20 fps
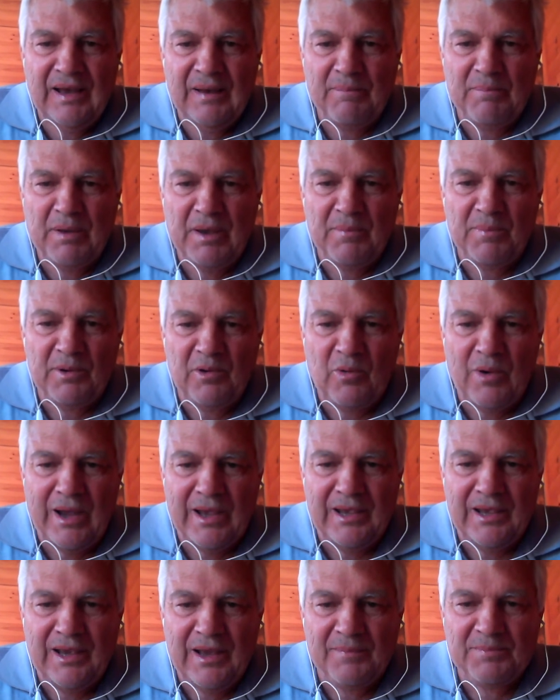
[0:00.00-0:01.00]
People are
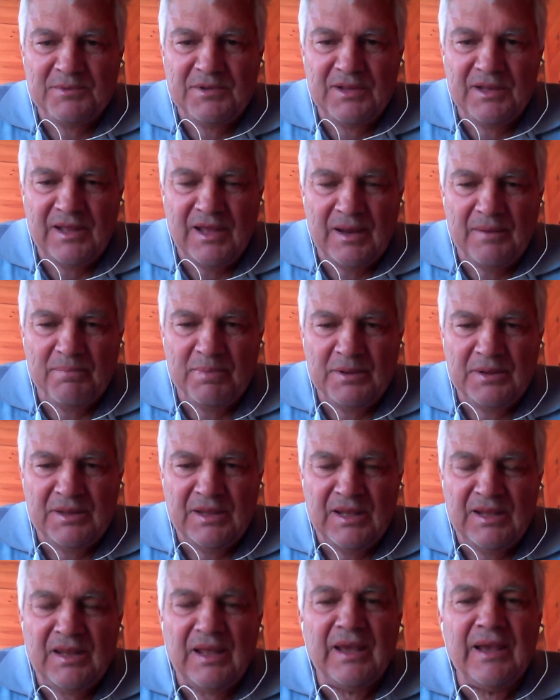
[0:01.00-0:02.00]
waking up to that, but
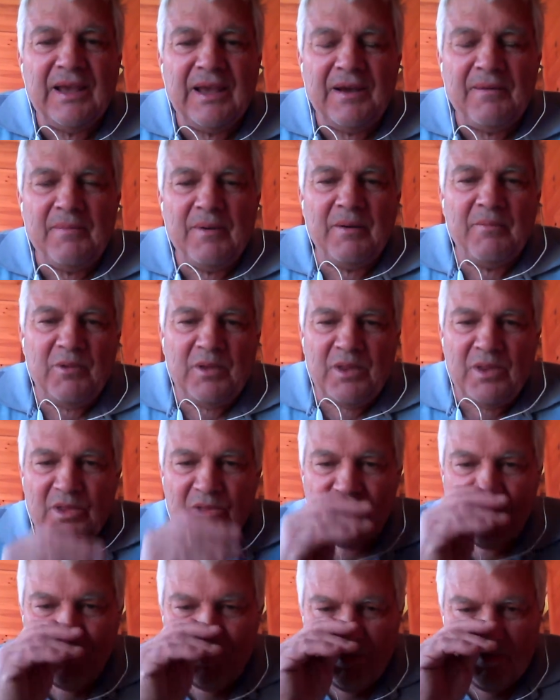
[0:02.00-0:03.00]
then they come up with a
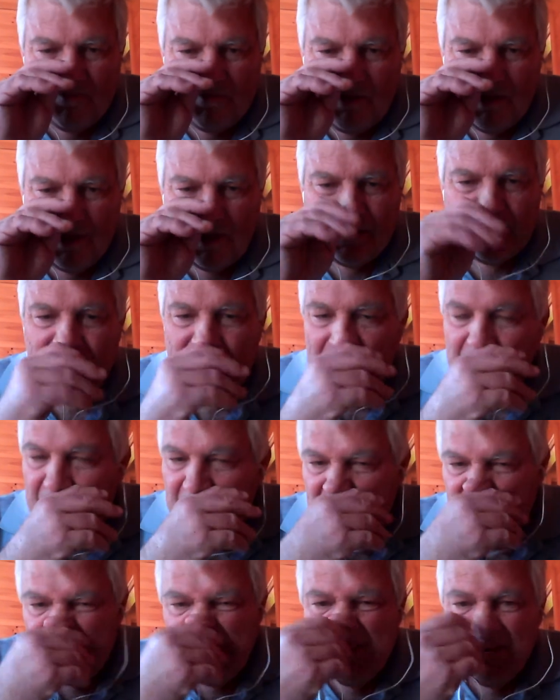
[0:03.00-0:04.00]
third party,
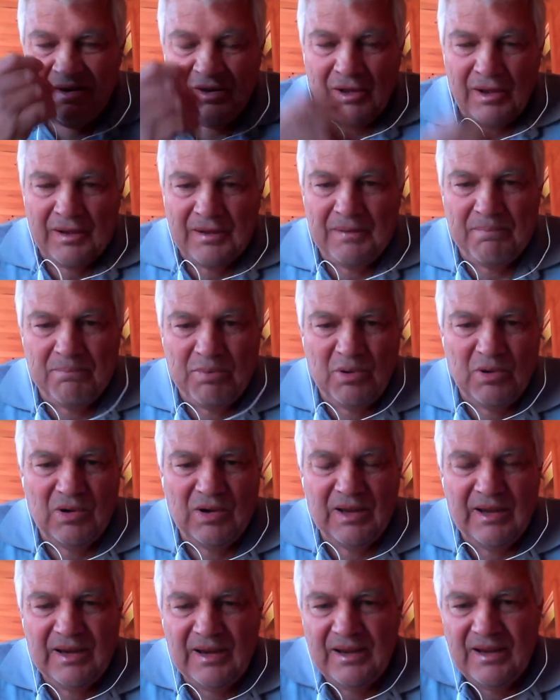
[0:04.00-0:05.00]
like
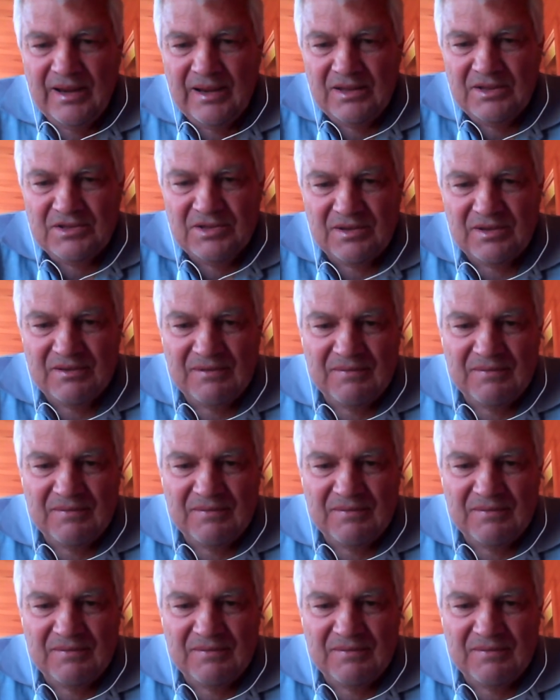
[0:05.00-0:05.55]
Pauline Hanson,